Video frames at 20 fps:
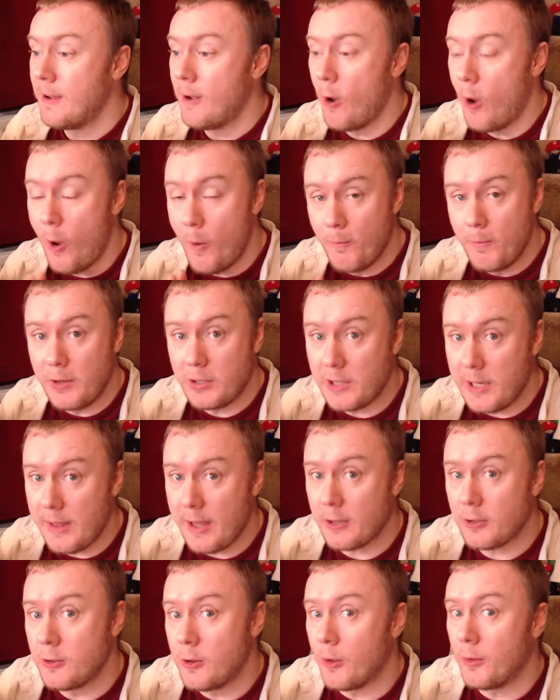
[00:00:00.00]
Obviously,
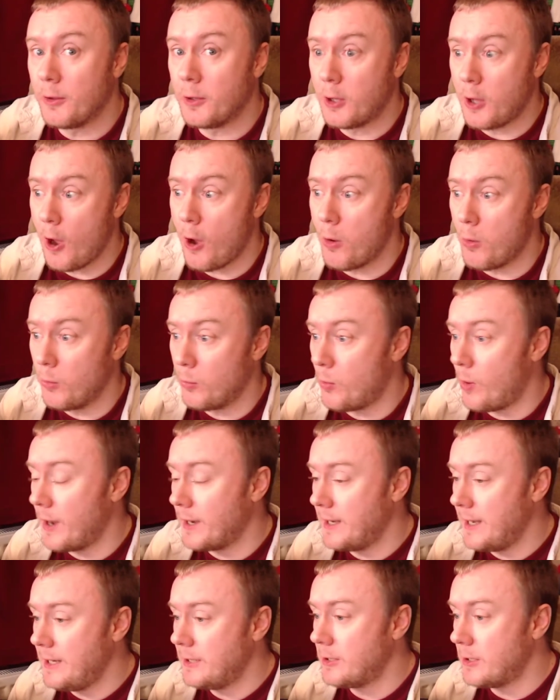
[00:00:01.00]
that's not the goal. What I
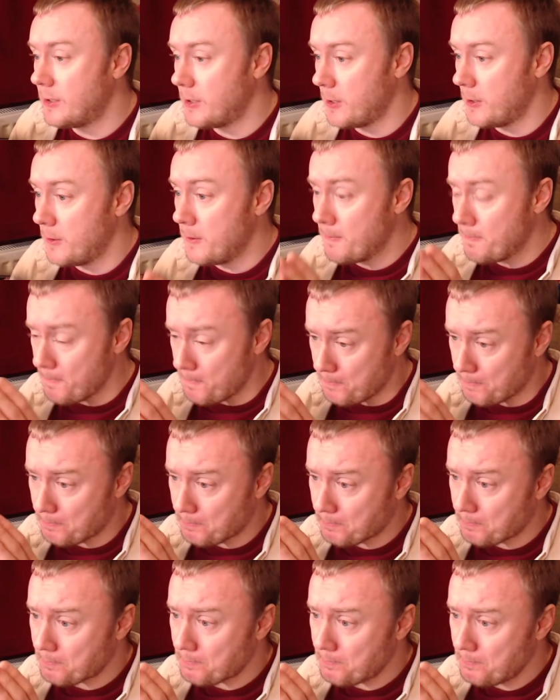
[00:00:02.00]
need to do
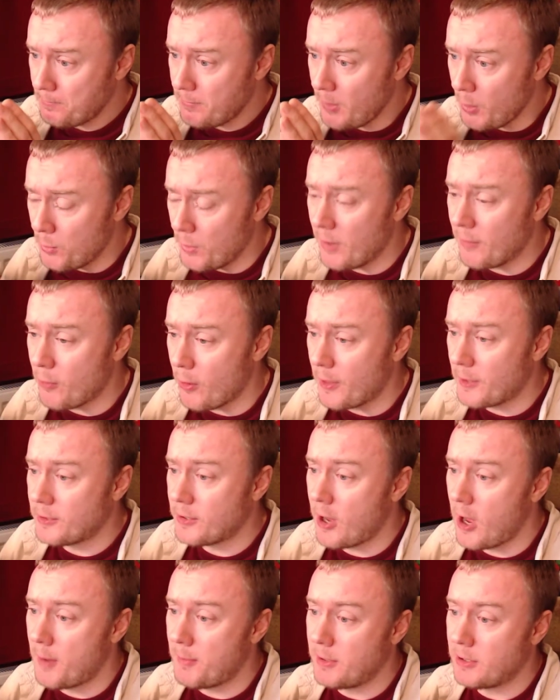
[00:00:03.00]
when I've got the
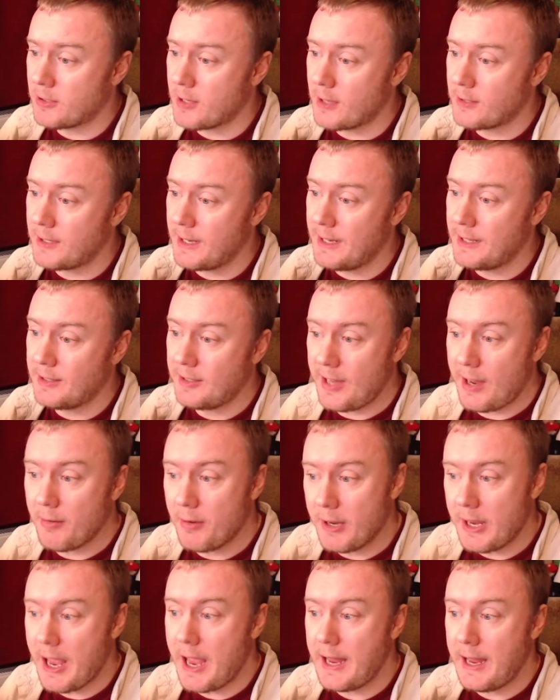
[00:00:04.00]
time is start to
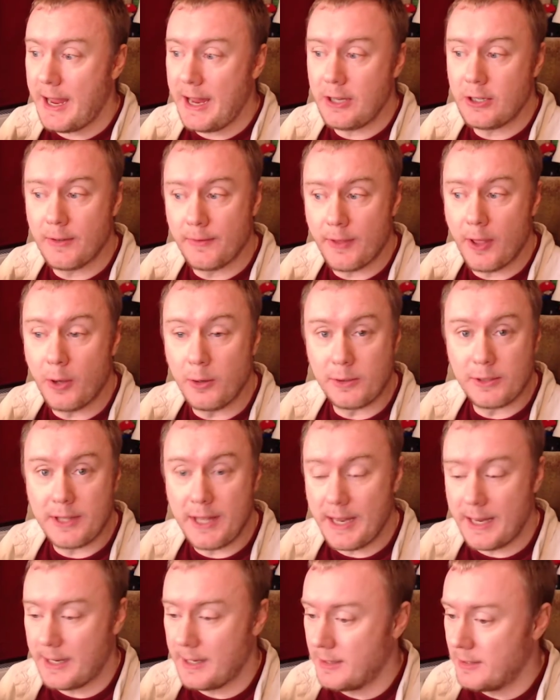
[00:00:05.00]
interrogate each of those
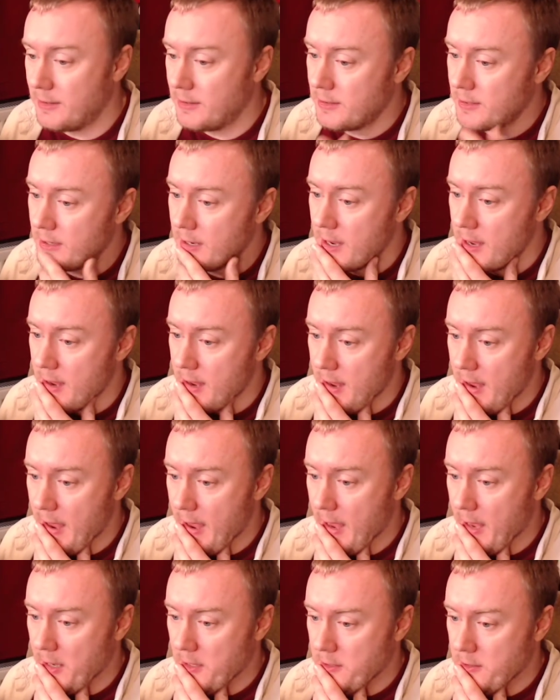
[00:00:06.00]
things
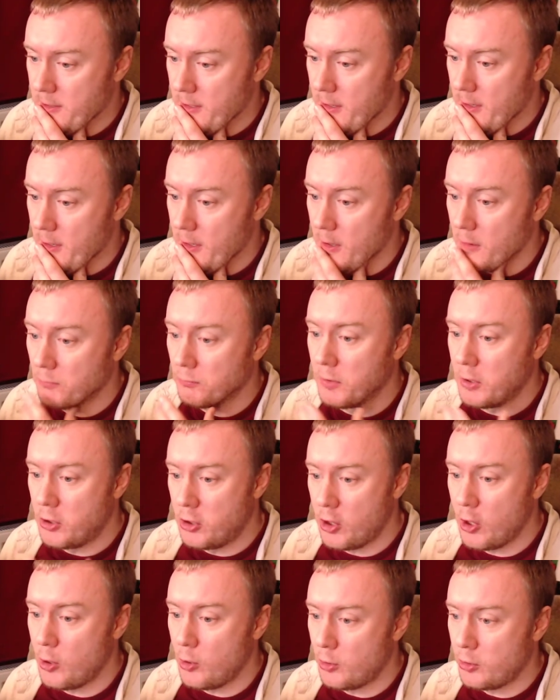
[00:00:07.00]
and
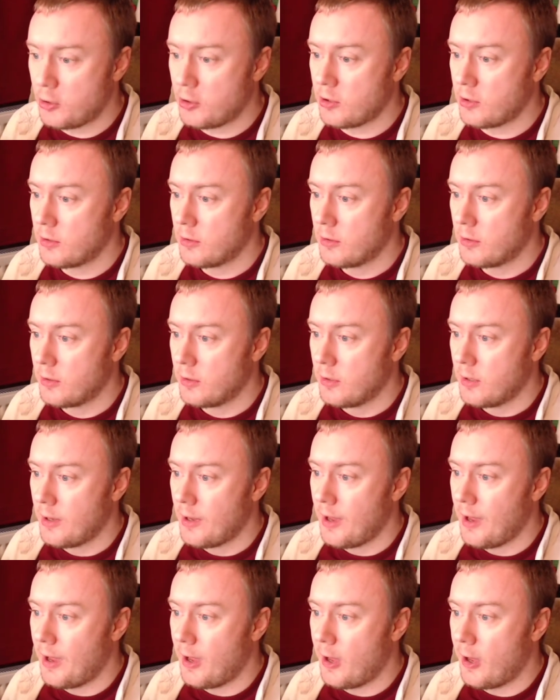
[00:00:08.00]
reduce
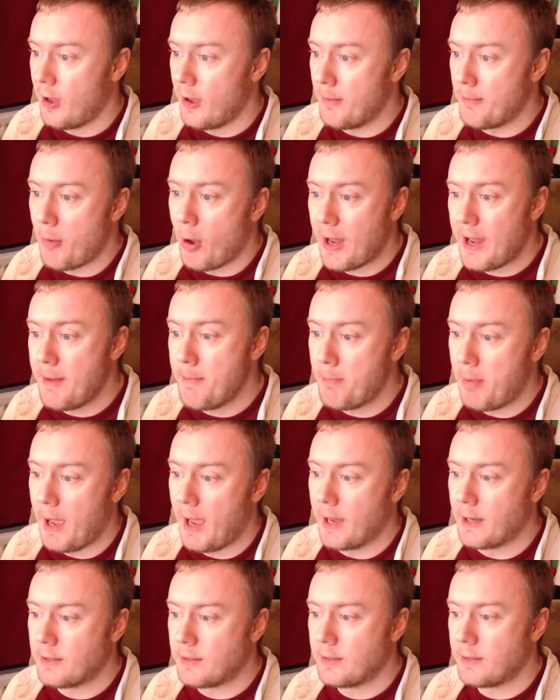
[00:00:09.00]
my
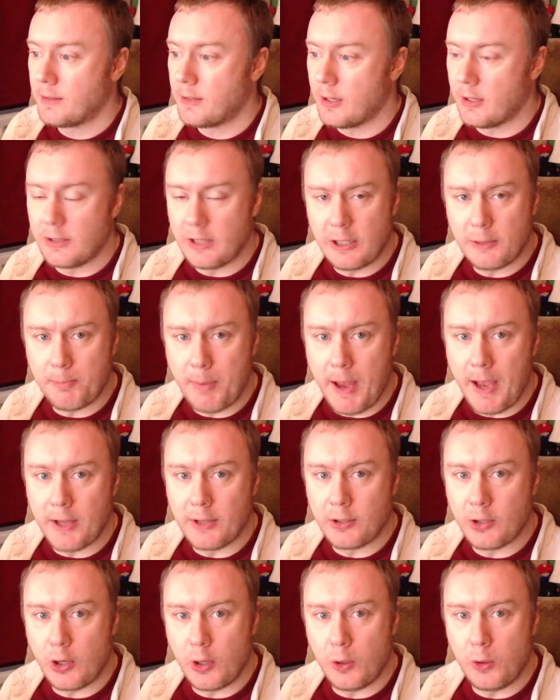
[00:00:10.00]
impact, because it's better
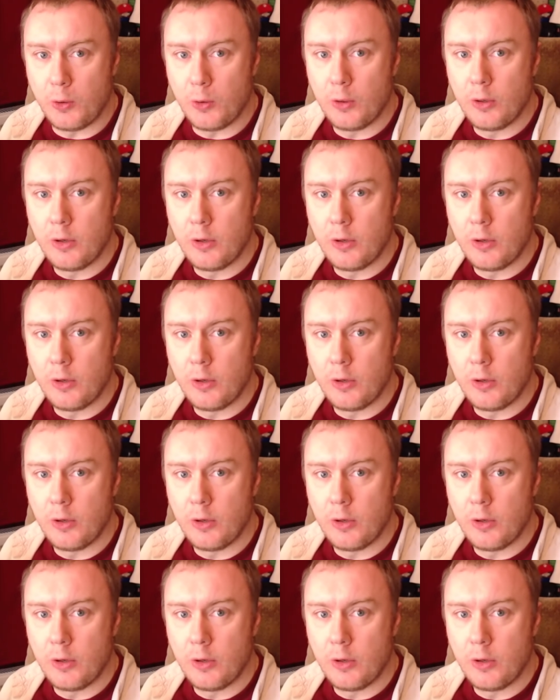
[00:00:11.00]
to